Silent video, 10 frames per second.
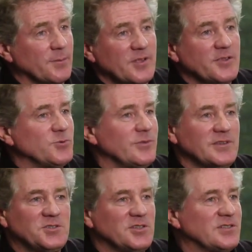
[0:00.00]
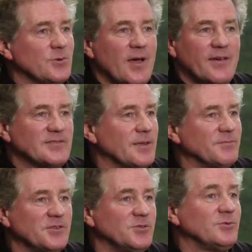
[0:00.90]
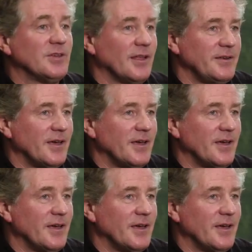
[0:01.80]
I'm not doing this just so I have something to do till I